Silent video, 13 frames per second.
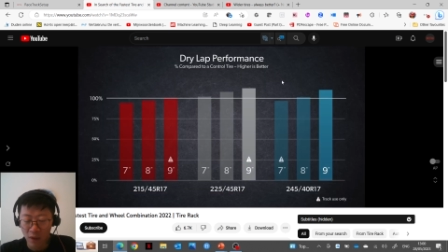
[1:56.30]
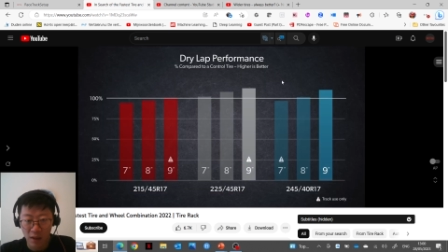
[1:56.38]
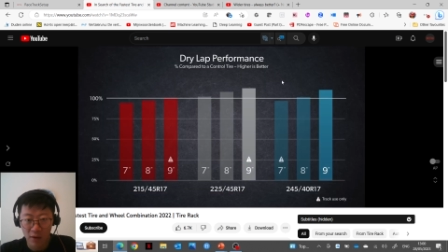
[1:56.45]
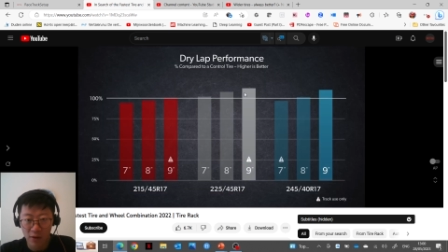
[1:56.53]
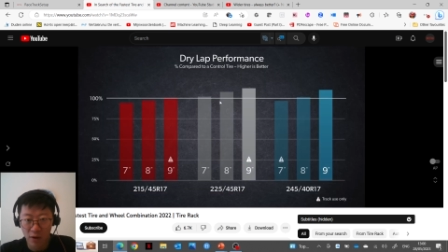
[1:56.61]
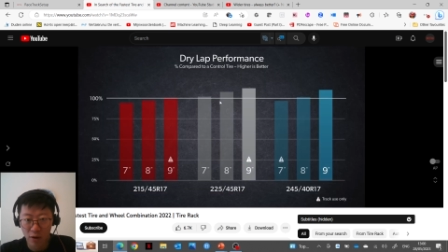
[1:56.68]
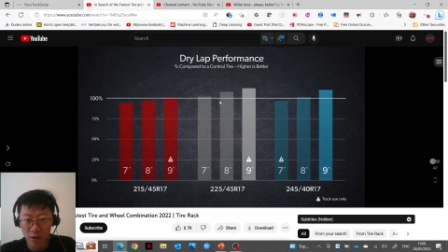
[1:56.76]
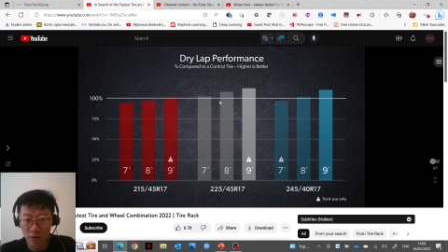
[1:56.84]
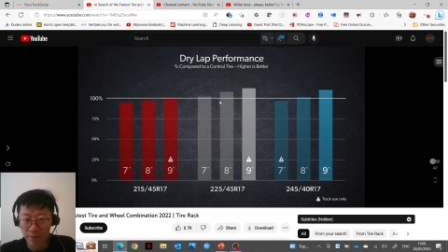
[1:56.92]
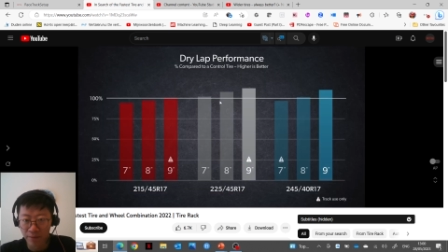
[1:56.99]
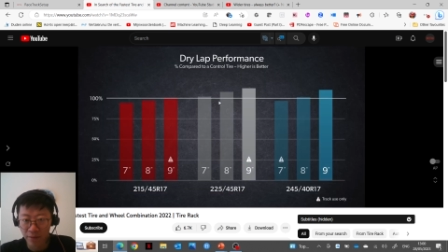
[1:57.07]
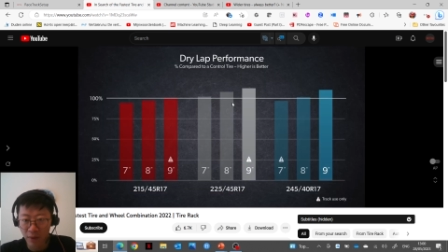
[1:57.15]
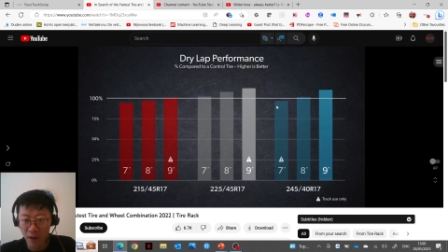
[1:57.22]
so
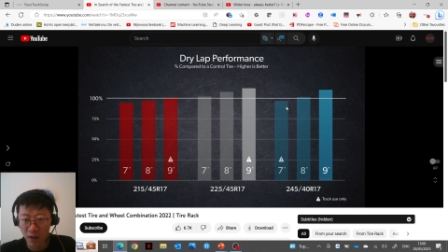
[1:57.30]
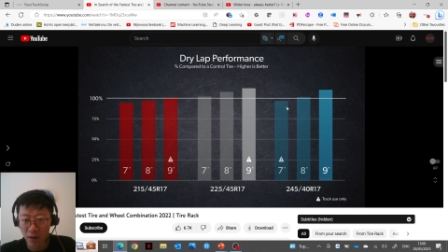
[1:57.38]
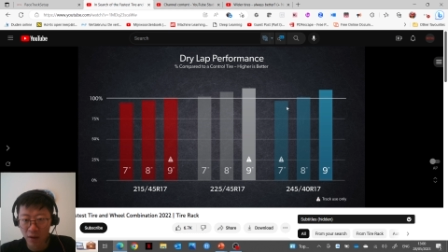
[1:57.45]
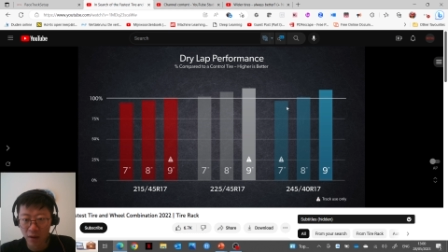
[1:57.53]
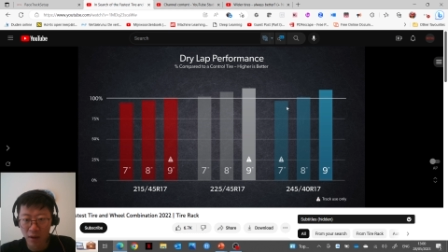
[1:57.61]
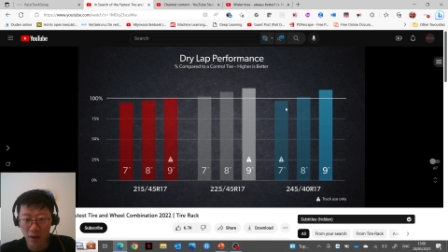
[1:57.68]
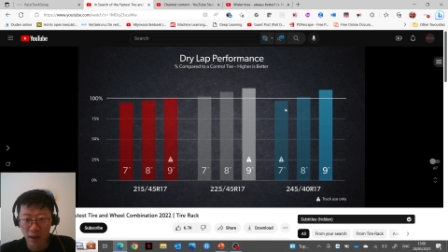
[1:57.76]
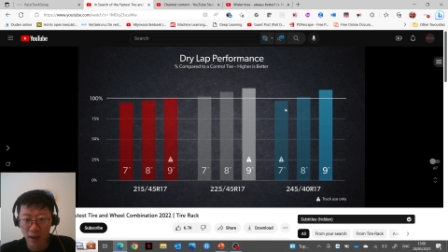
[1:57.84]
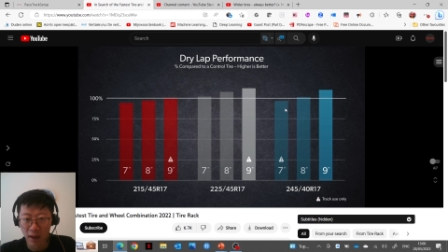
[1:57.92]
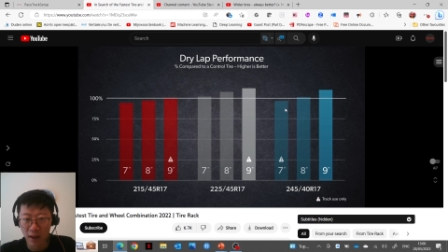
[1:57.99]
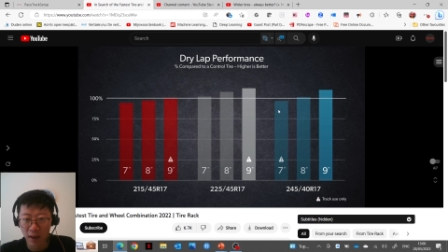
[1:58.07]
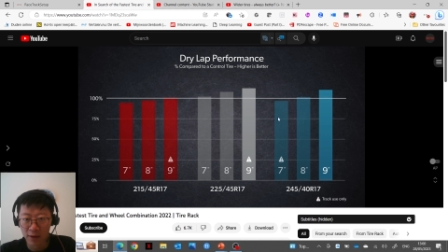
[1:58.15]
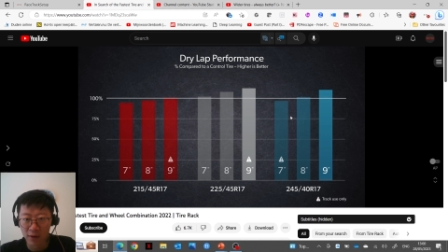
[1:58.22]

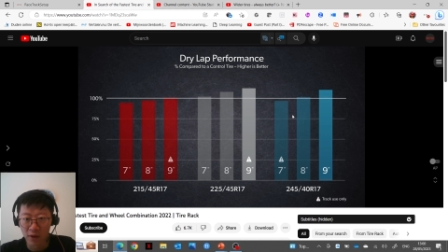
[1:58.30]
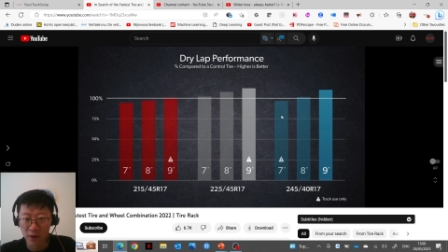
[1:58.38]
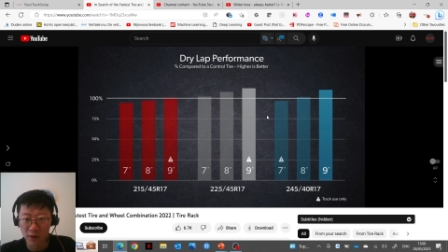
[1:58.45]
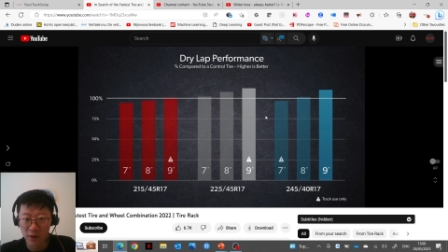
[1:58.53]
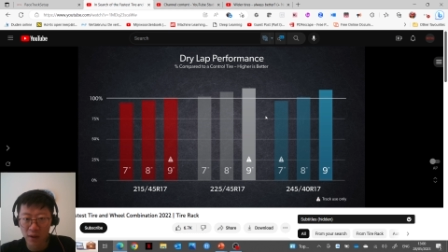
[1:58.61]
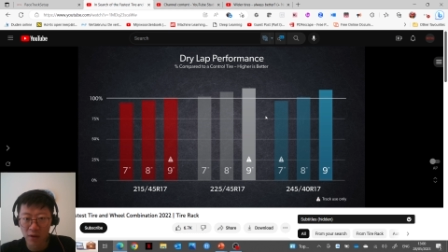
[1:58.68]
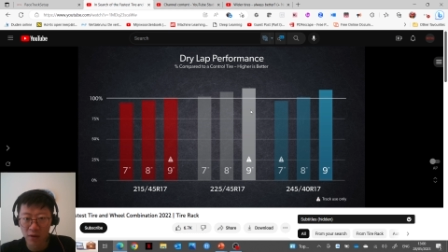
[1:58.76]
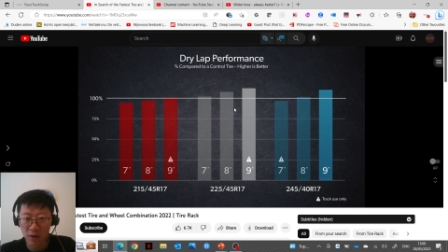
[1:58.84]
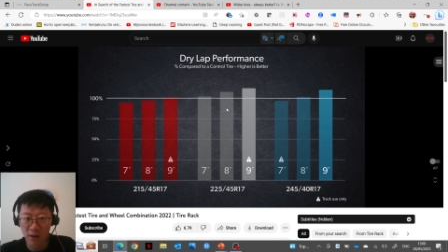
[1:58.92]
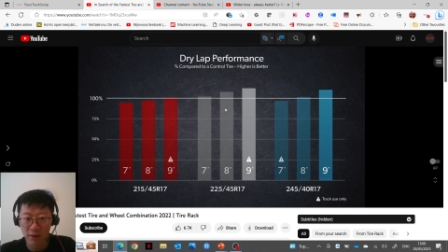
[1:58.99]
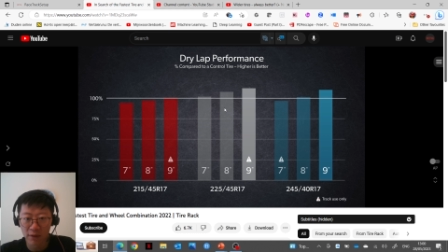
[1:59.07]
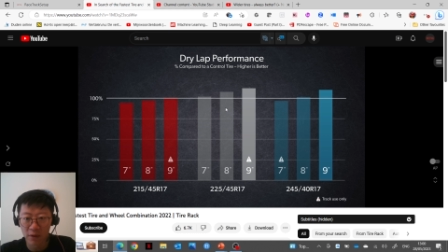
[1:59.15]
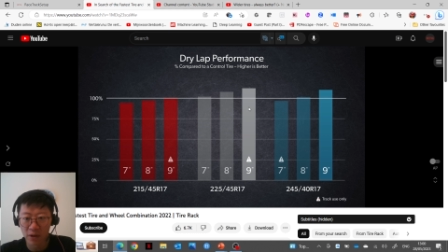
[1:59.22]
as you can see, you can
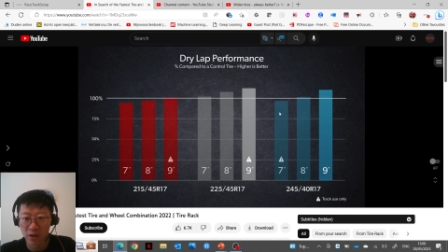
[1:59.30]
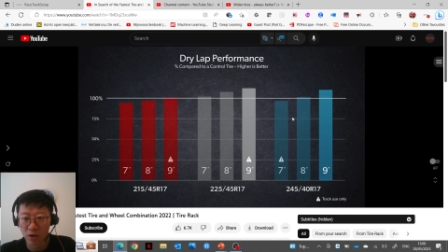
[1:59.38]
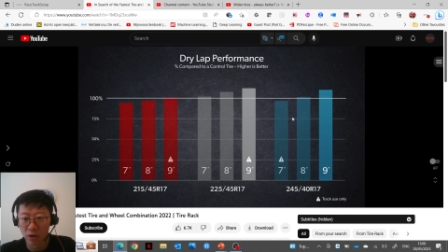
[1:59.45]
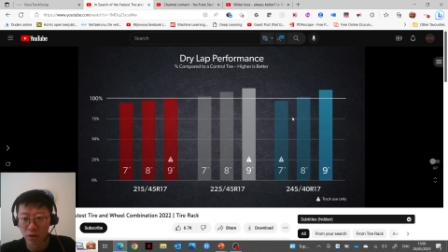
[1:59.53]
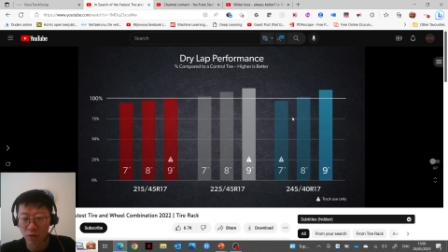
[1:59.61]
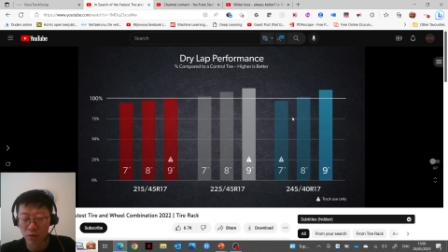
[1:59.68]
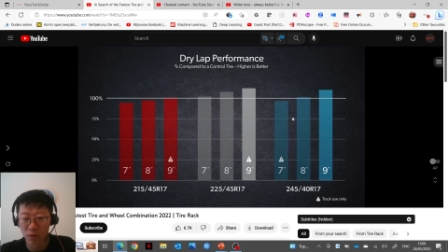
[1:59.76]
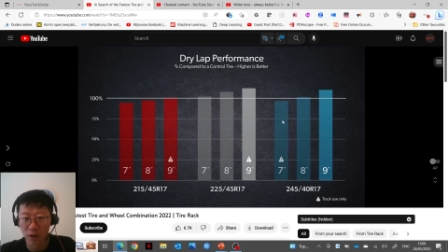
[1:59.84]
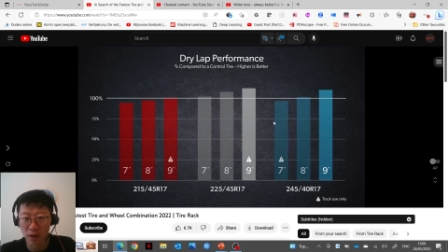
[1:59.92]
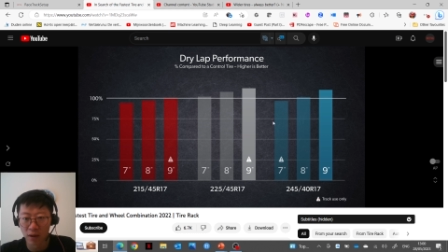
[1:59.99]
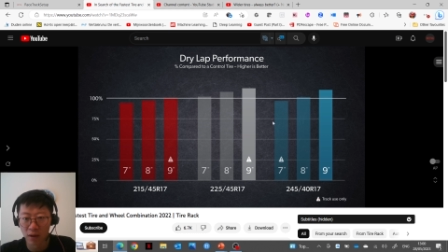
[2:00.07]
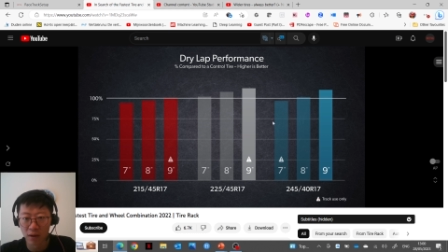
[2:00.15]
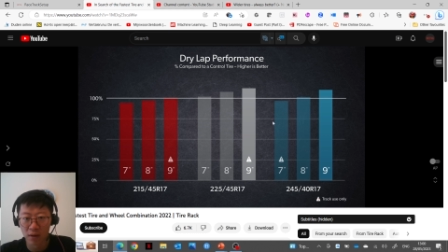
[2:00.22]
definitely go
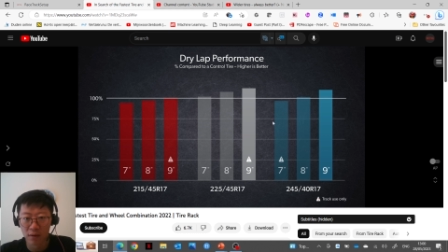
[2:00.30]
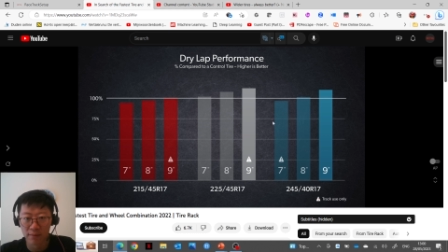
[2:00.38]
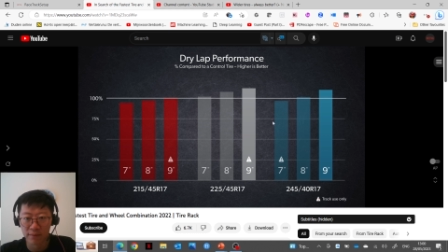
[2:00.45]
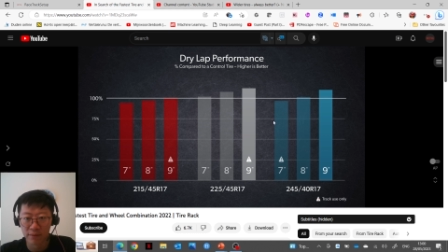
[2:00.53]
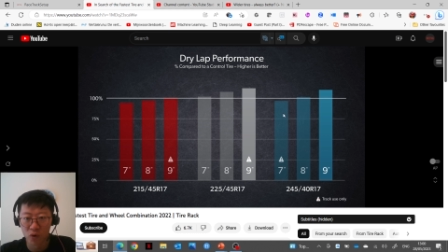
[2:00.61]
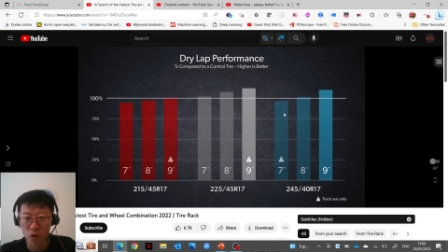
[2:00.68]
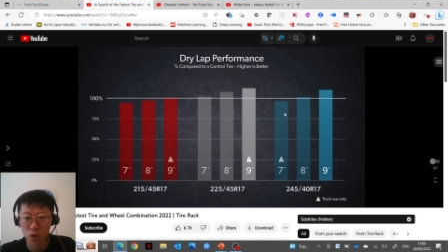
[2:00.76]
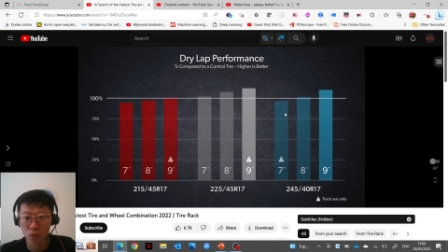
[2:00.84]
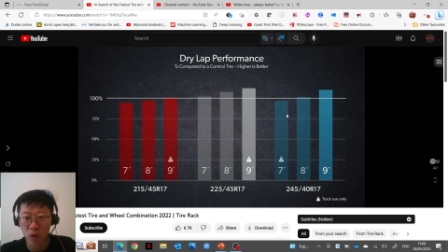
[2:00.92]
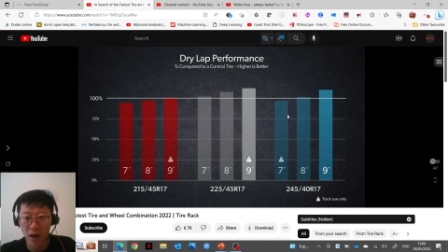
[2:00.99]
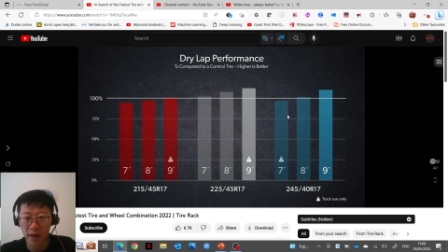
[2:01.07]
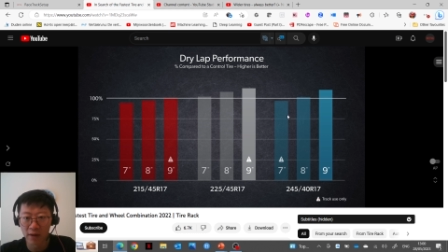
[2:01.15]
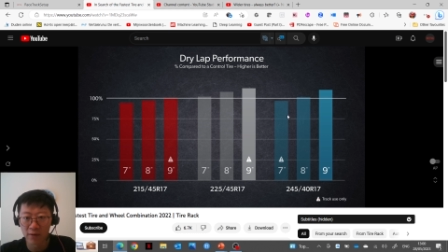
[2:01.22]
um, too
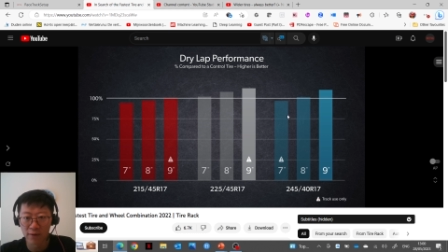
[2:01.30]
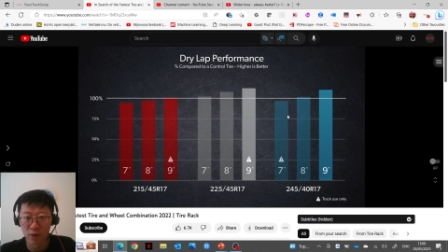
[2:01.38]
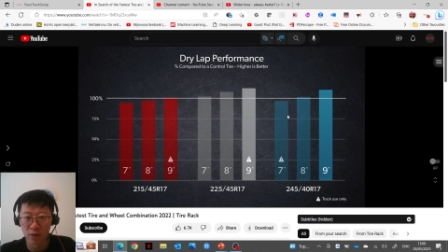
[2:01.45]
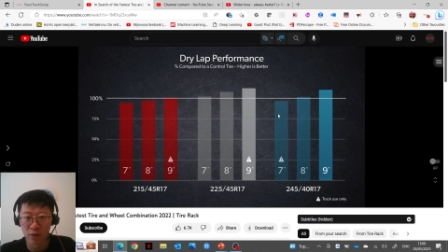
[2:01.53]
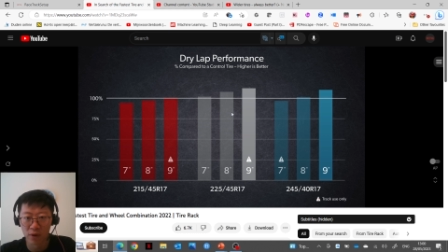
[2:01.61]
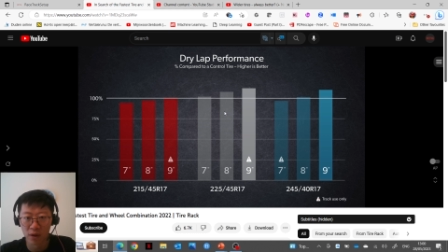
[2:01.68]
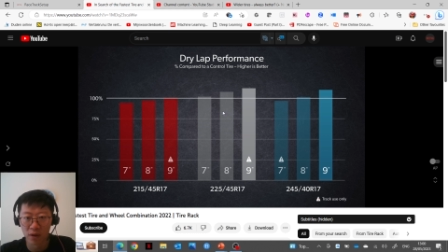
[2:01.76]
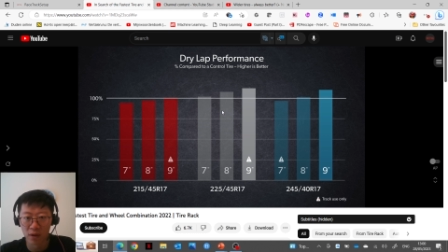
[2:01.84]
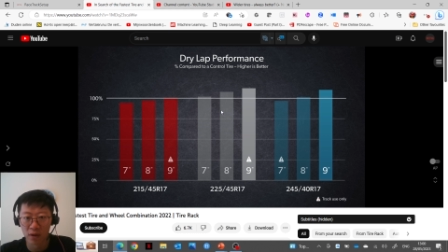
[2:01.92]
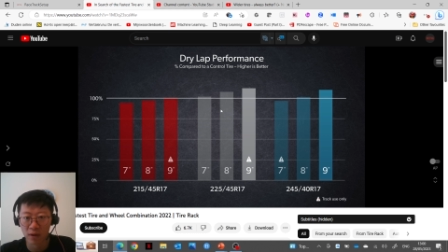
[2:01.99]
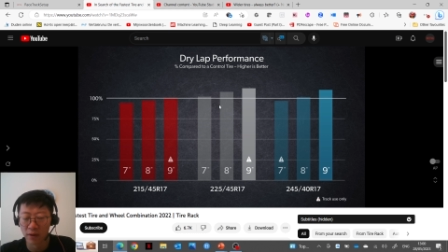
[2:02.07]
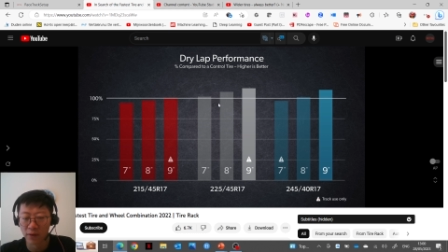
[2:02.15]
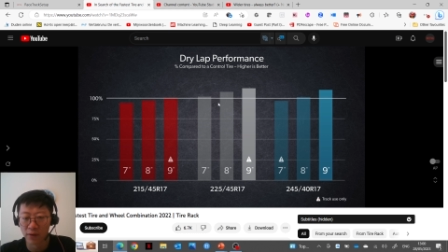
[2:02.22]
wide for
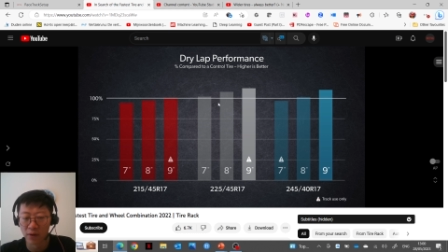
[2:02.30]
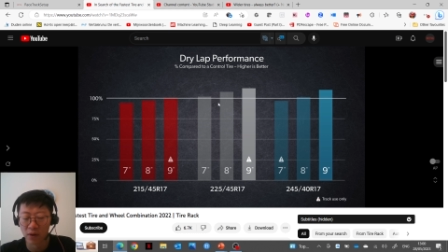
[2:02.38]
the, the